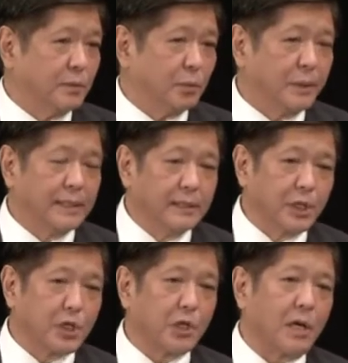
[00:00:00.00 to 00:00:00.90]
with
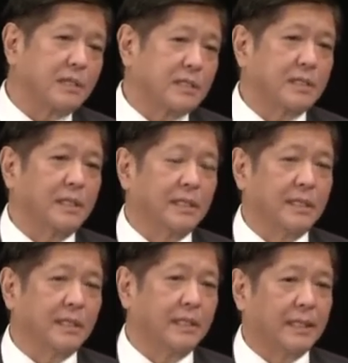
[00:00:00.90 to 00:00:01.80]
the shocks that
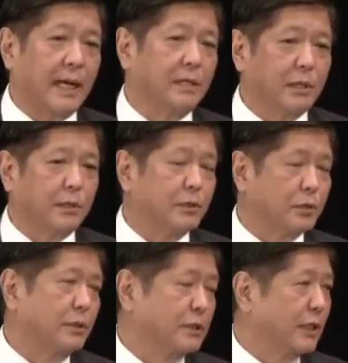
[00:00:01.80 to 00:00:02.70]
the uh,
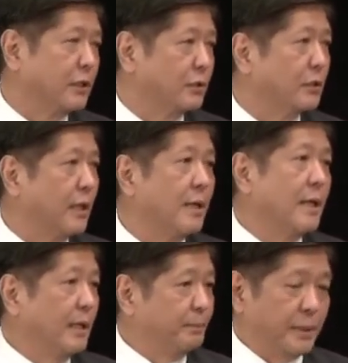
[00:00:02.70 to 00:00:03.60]
agricultural sector,
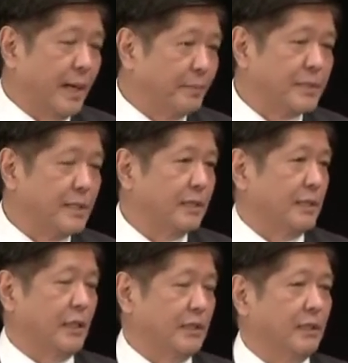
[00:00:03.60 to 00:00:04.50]
perhaps not
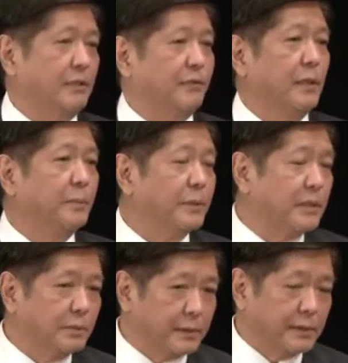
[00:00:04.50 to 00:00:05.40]
just in the
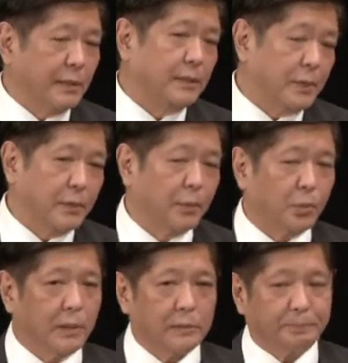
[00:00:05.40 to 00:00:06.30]
Philippines, but the, around the
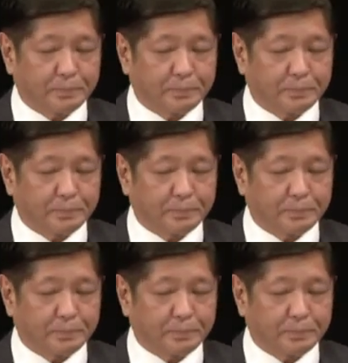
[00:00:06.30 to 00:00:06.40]
world,